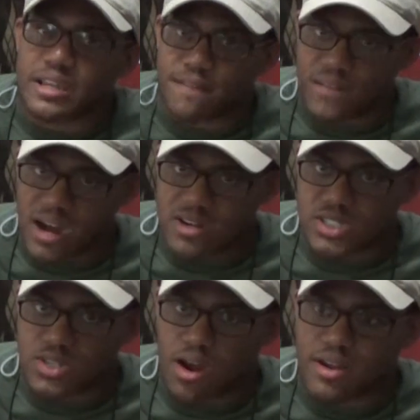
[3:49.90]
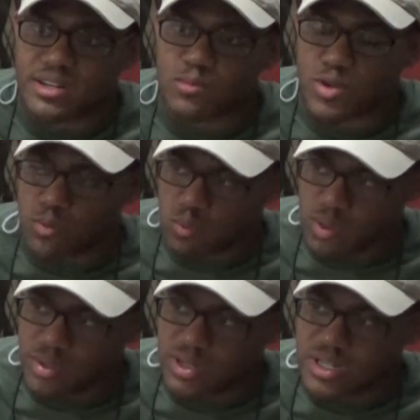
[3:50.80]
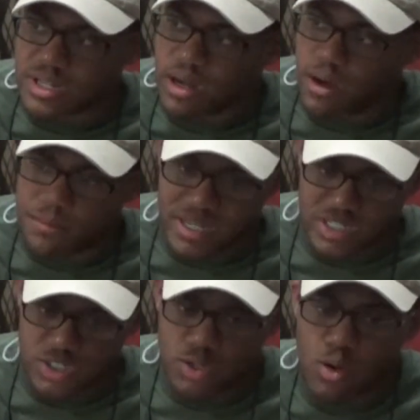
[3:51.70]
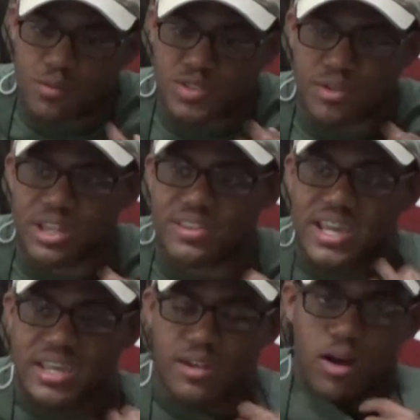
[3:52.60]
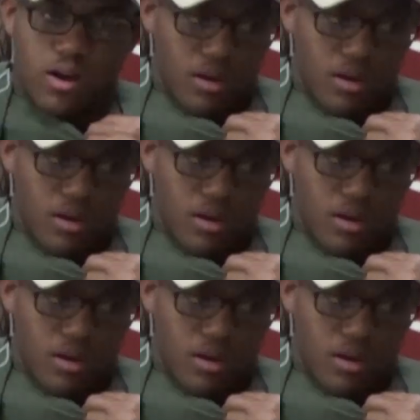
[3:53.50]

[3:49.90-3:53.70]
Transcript: a fire started with wood and a stove so that they can